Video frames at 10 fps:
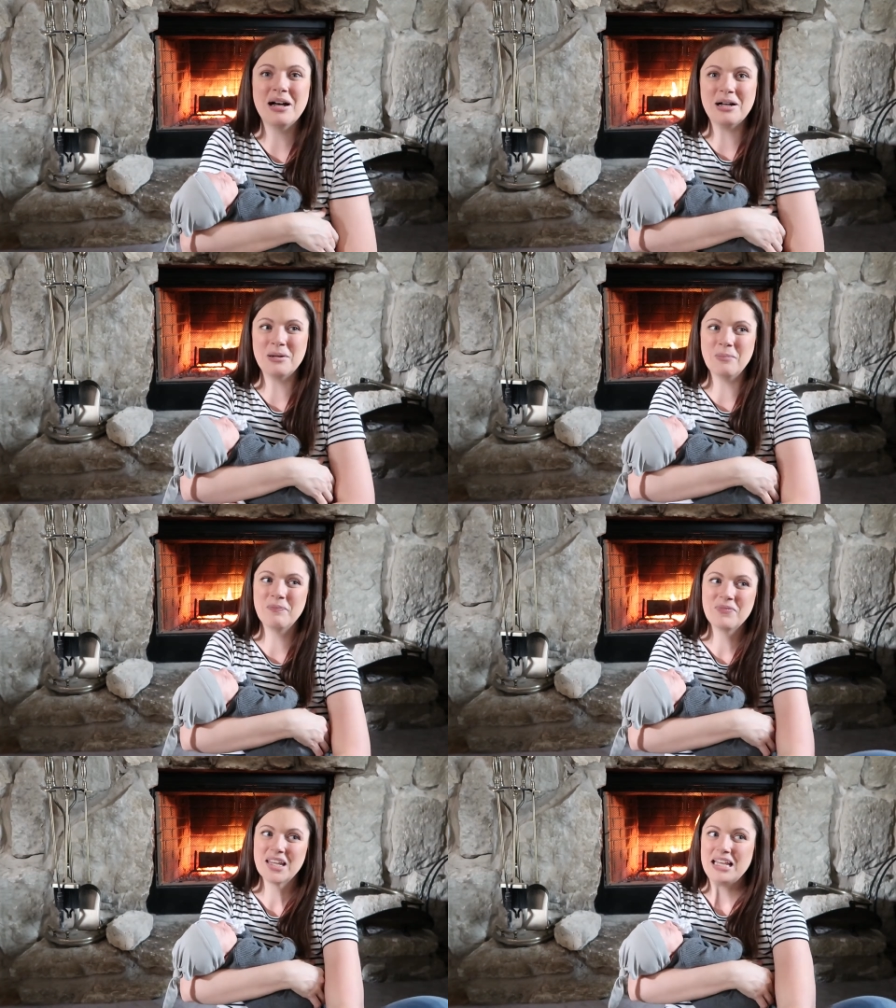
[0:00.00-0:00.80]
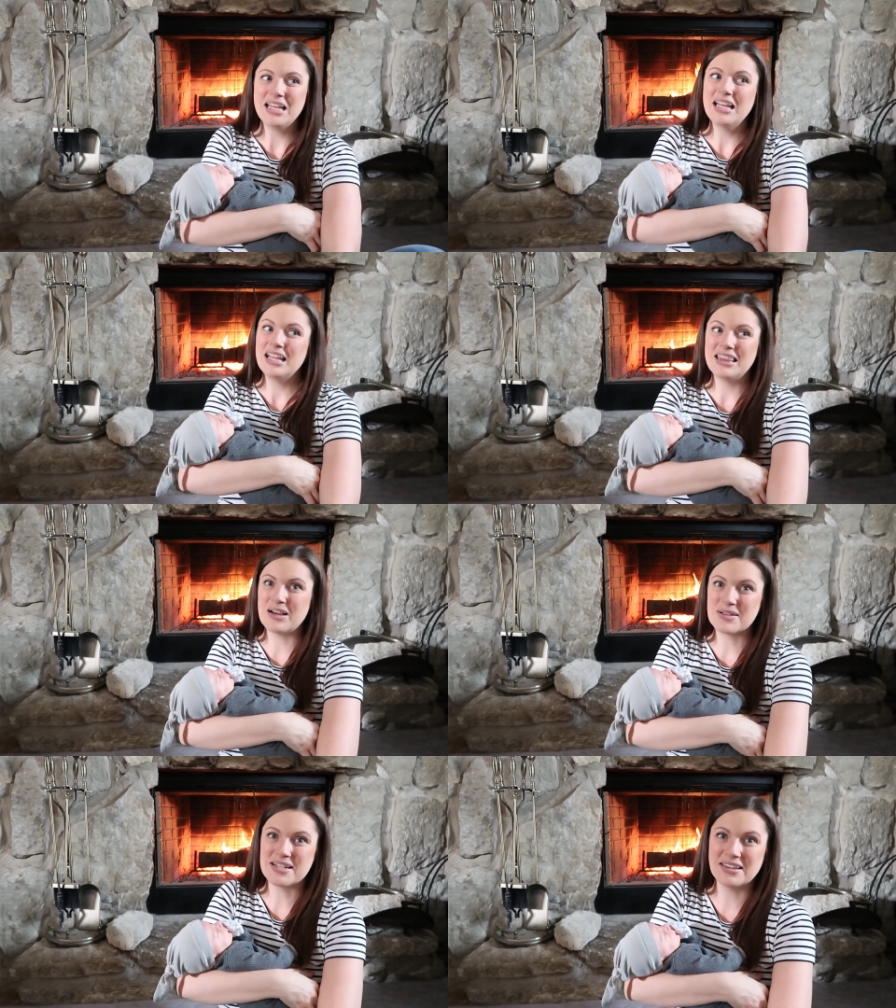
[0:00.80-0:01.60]
Um,
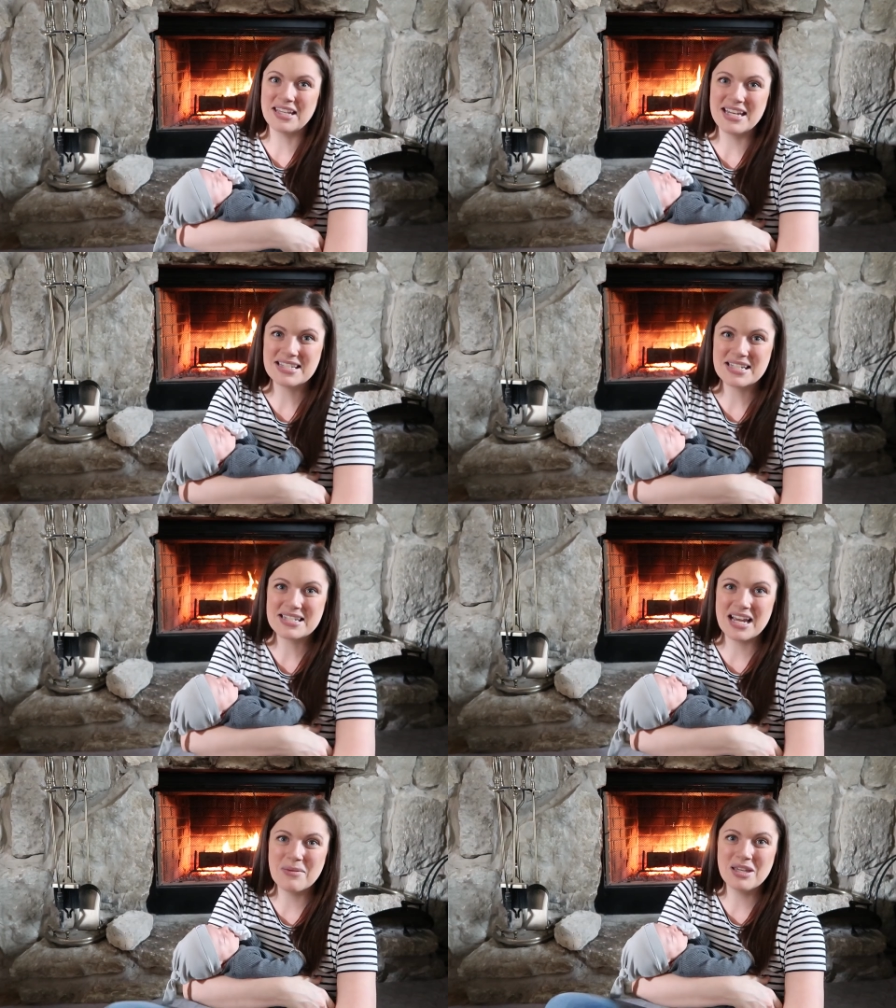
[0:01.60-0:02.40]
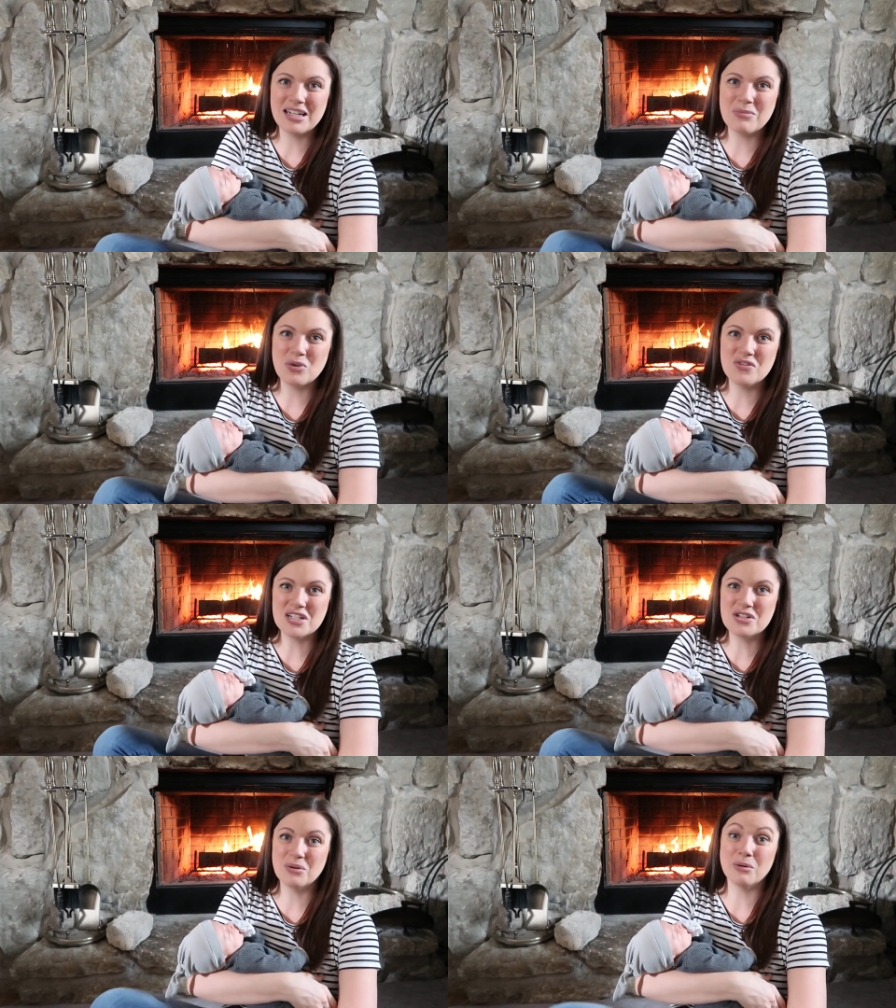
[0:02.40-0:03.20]
that was not the case this time. Getting moved
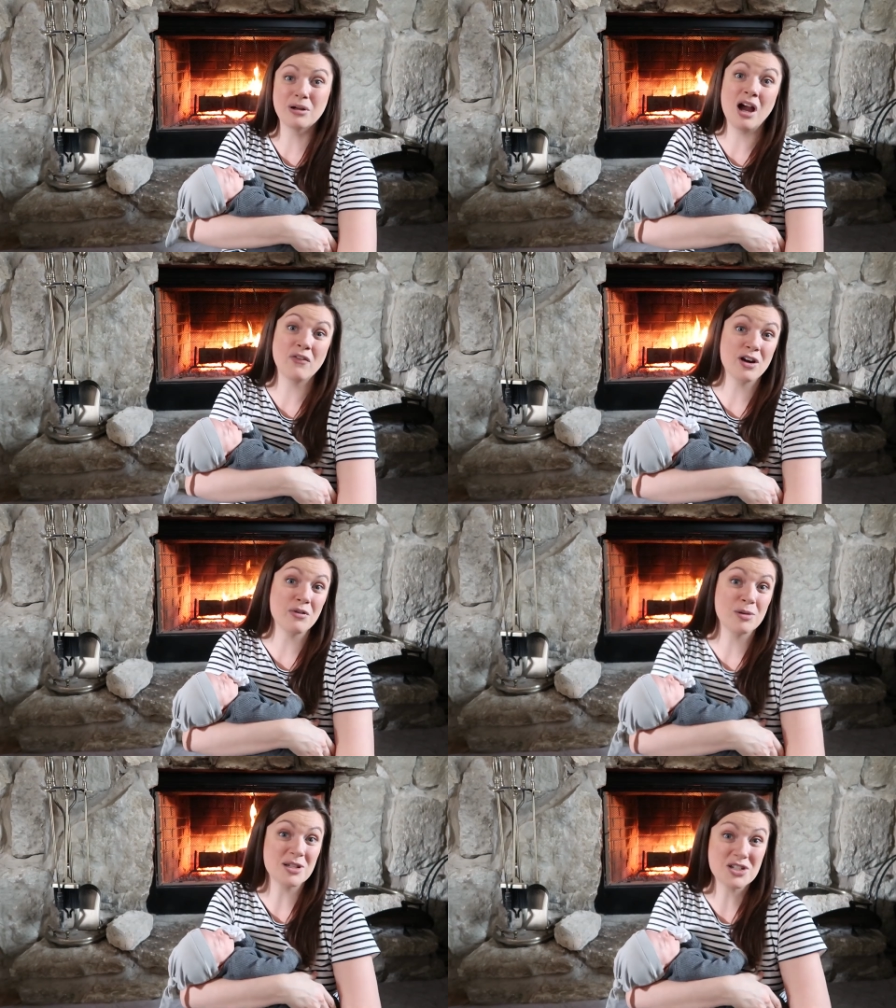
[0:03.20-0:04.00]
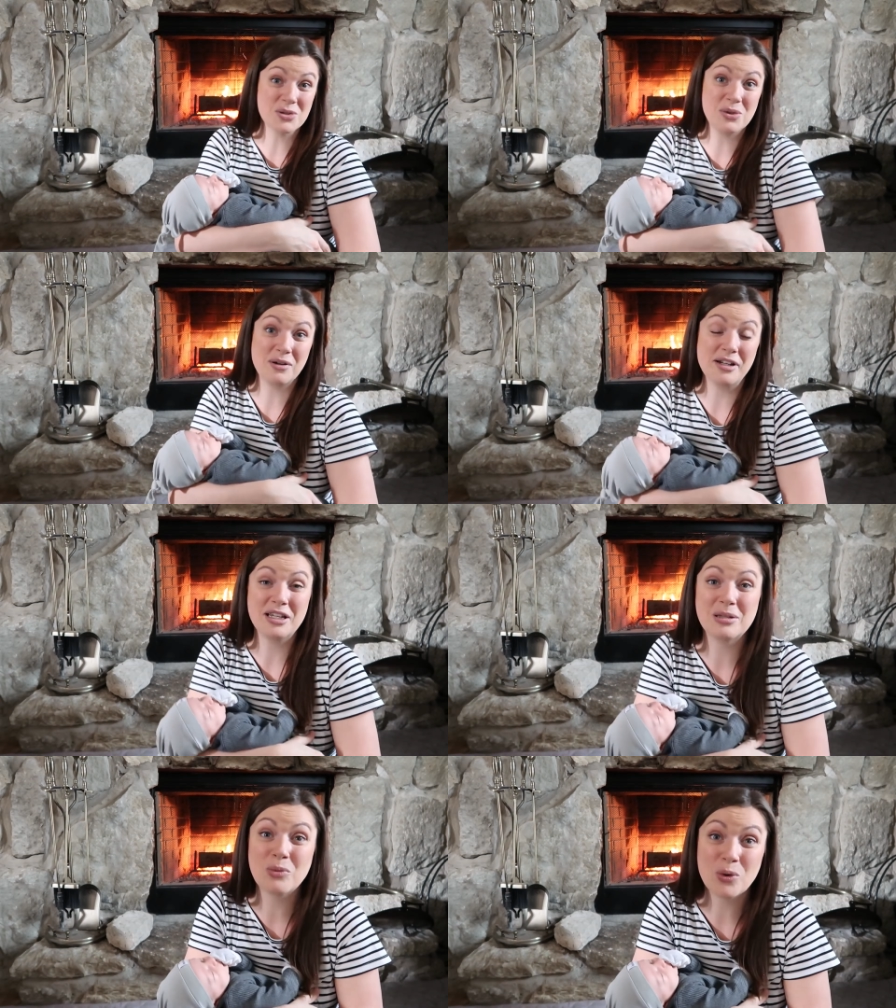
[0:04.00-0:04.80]
into a recovery room at 2.30
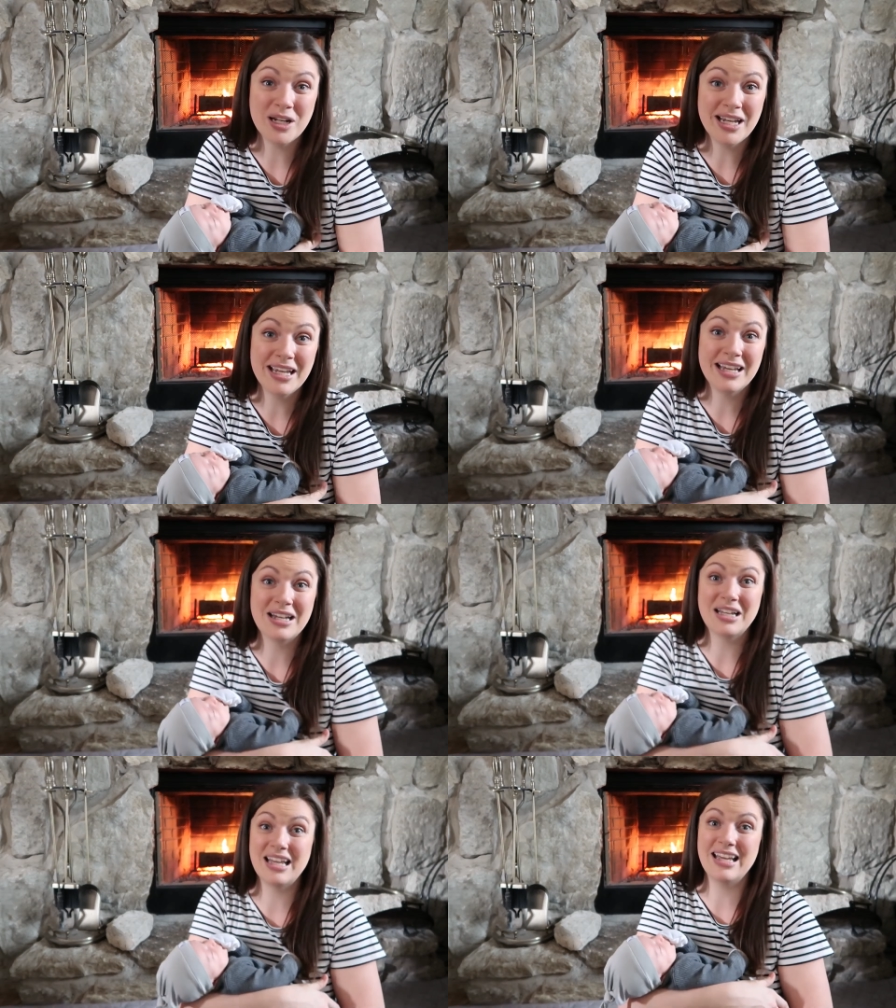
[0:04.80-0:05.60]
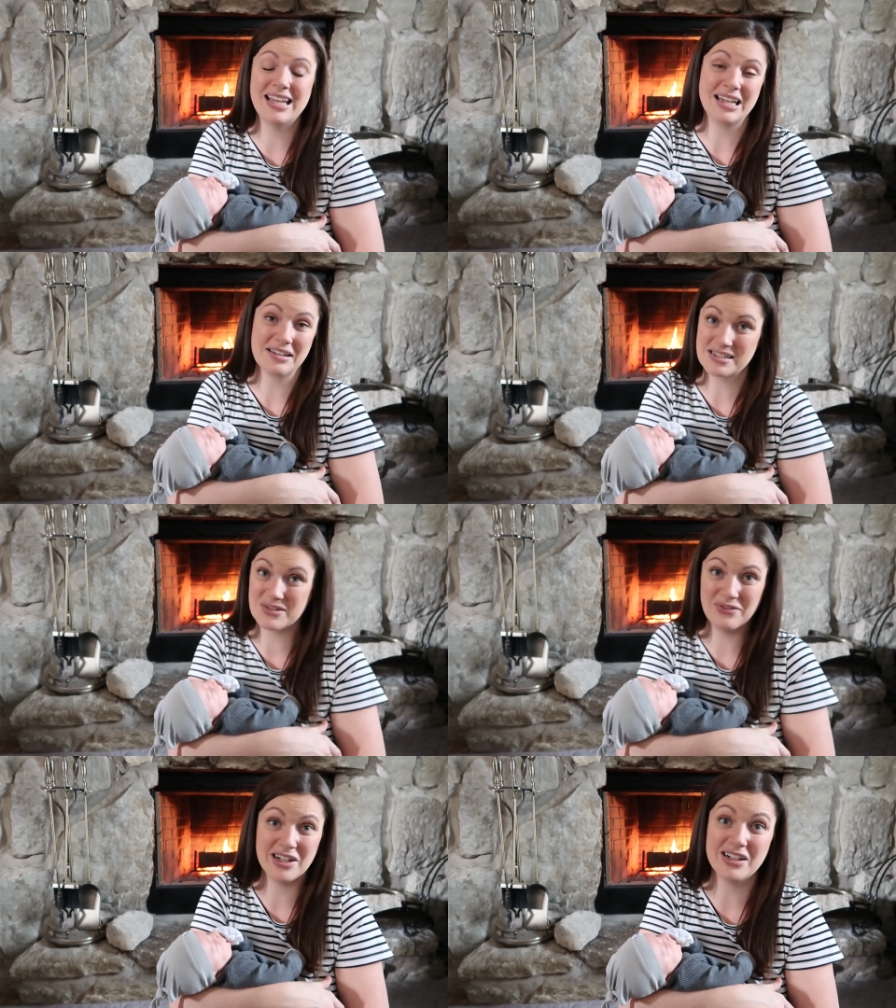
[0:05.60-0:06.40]
in the morning, it's
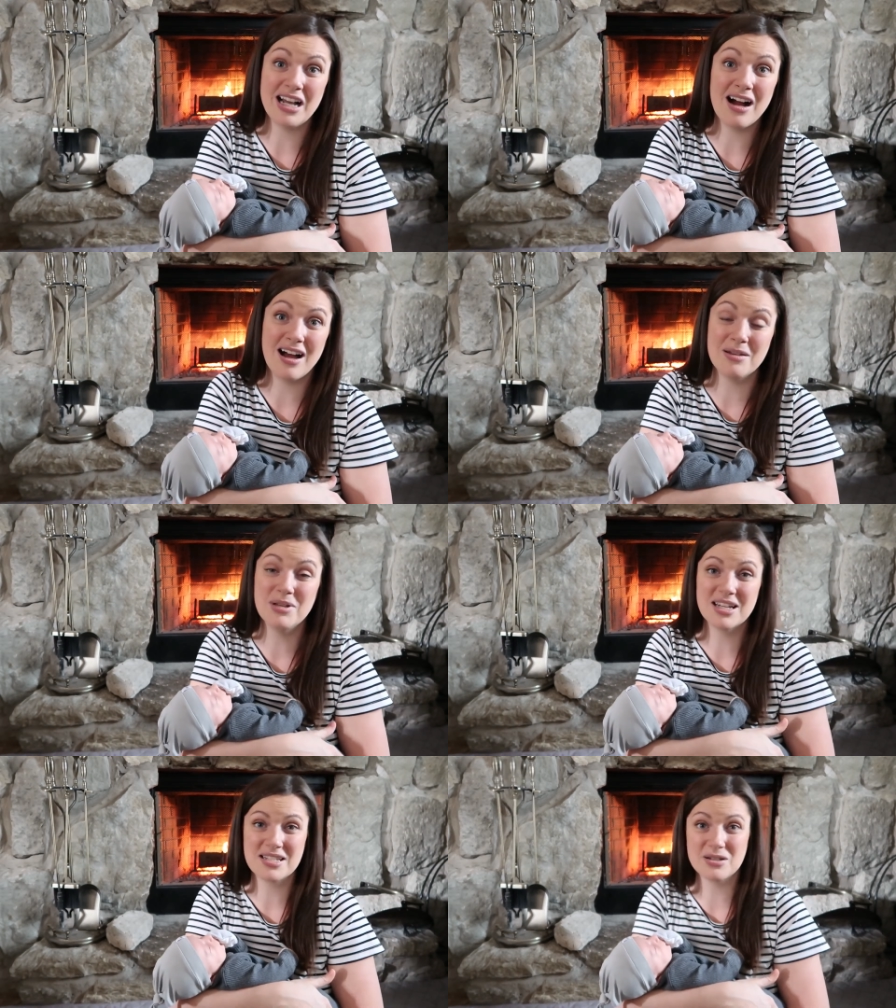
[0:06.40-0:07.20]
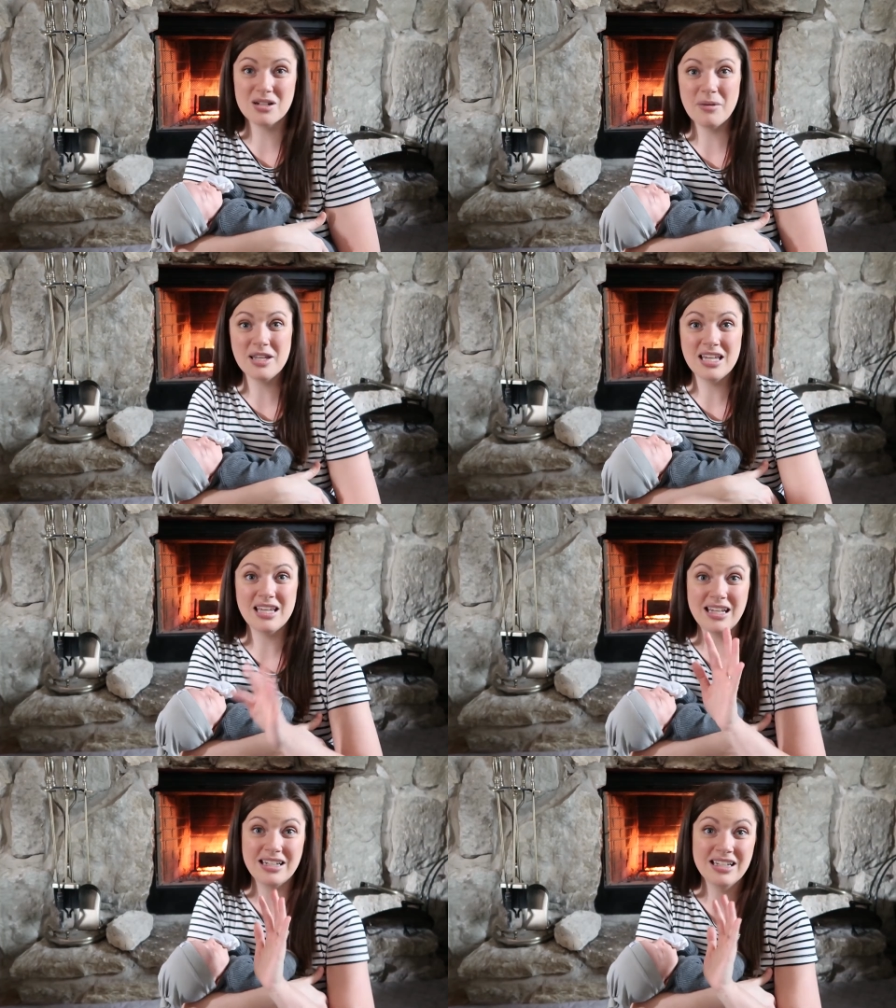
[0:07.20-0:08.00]
very odd because they're coming
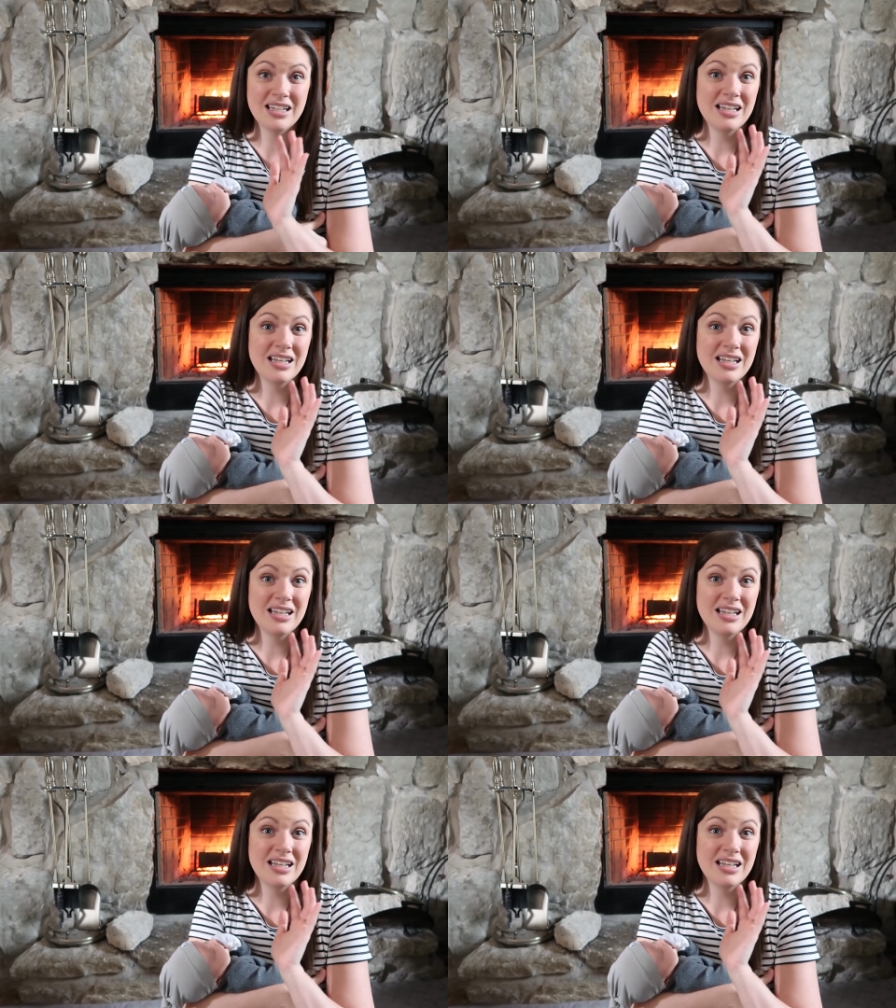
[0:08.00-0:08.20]
in,